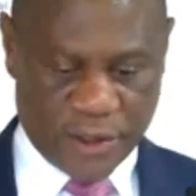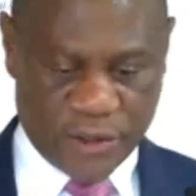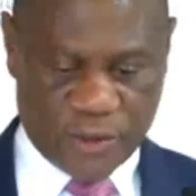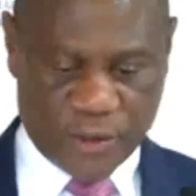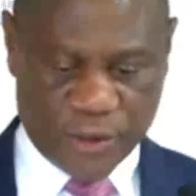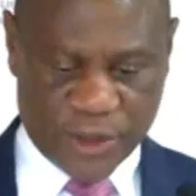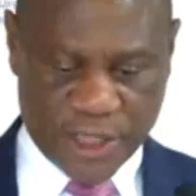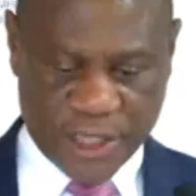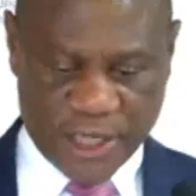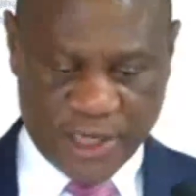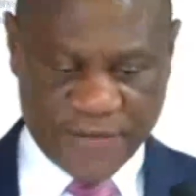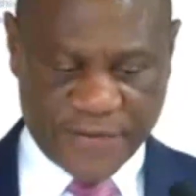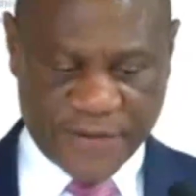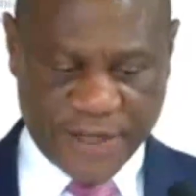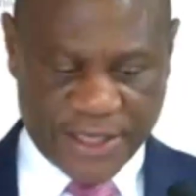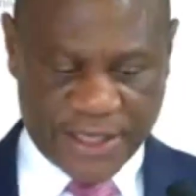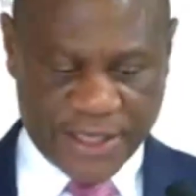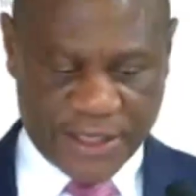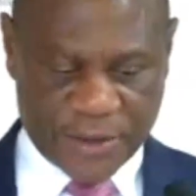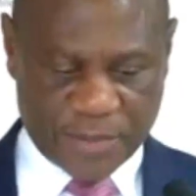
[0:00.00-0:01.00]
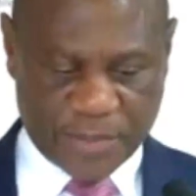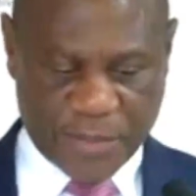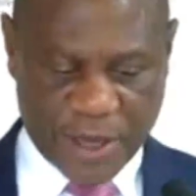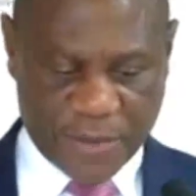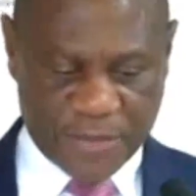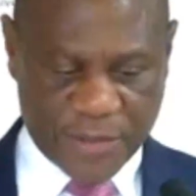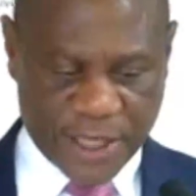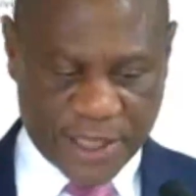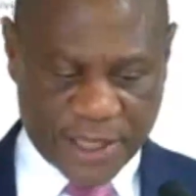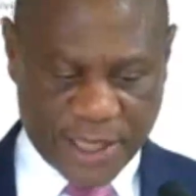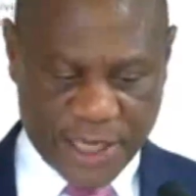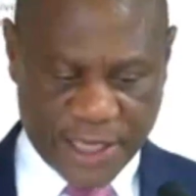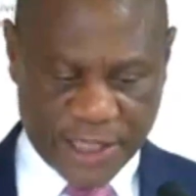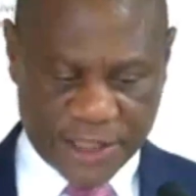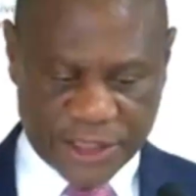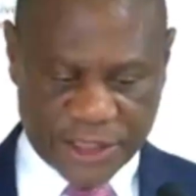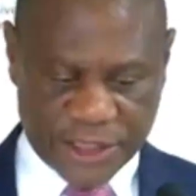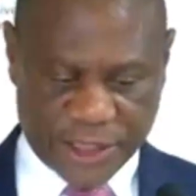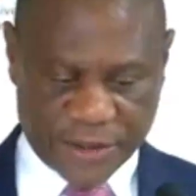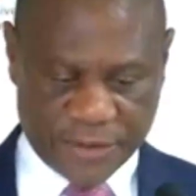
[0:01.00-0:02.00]
to deliver this public
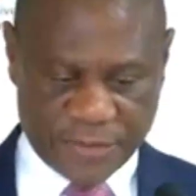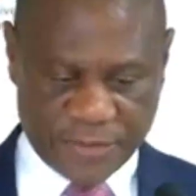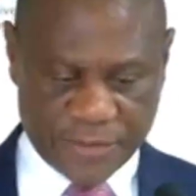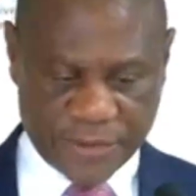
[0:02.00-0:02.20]
lecture